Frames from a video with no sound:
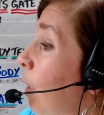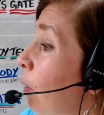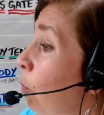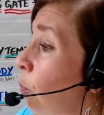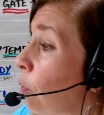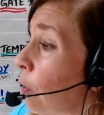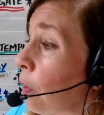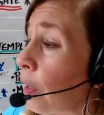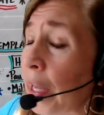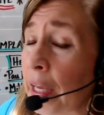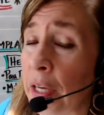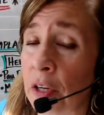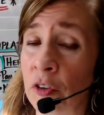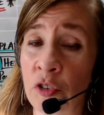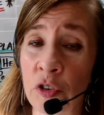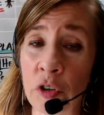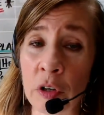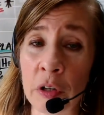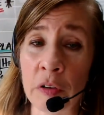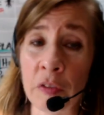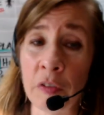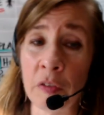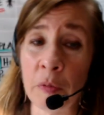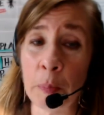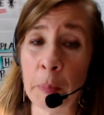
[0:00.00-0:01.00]

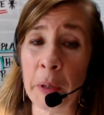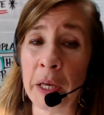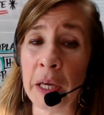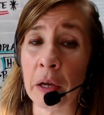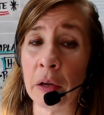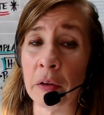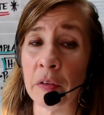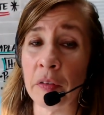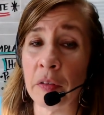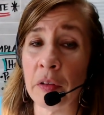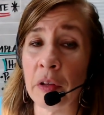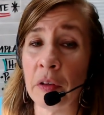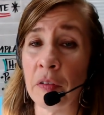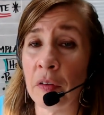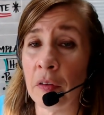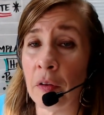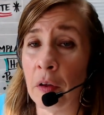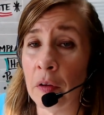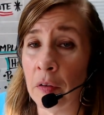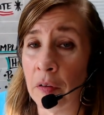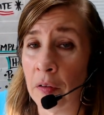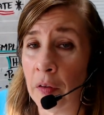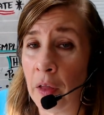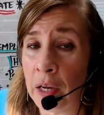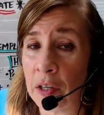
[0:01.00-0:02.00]
relations because this
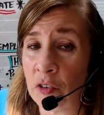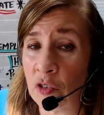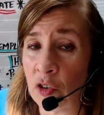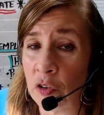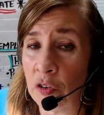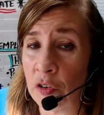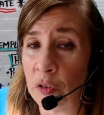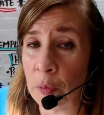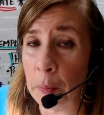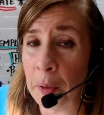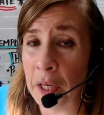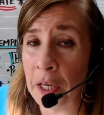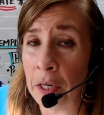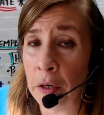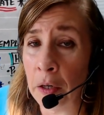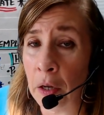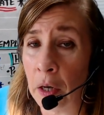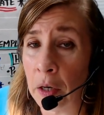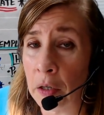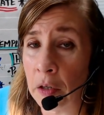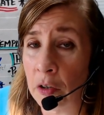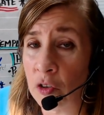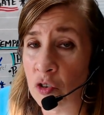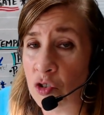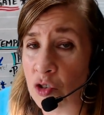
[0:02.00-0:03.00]
does not just mean
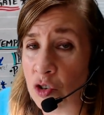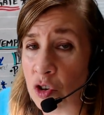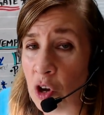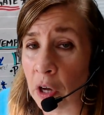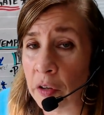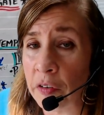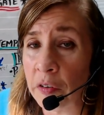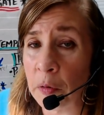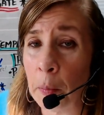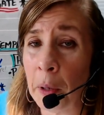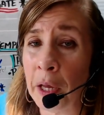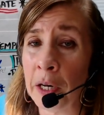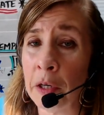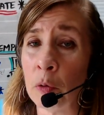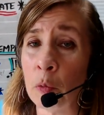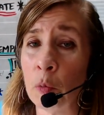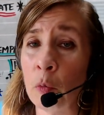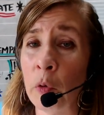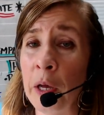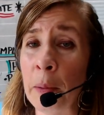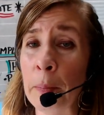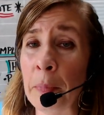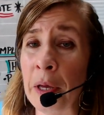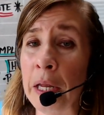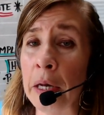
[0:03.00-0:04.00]
just men and
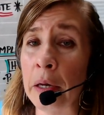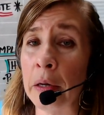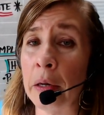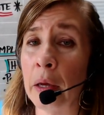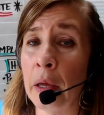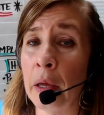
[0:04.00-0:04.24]
women.